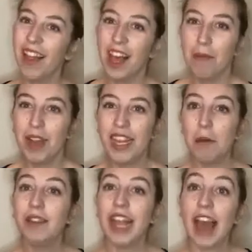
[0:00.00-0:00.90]
my name
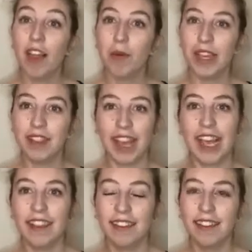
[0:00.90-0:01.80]
is Eloise
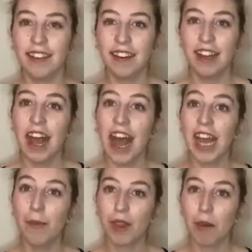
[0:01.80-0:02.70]
Haynes.
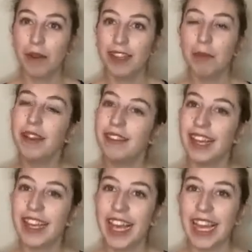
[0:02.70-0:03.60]
I'm going to be
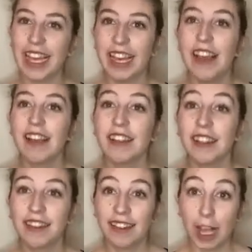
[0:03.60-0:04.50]
singing
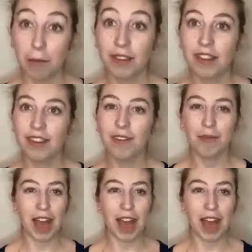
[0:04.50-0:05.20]
Stepsisters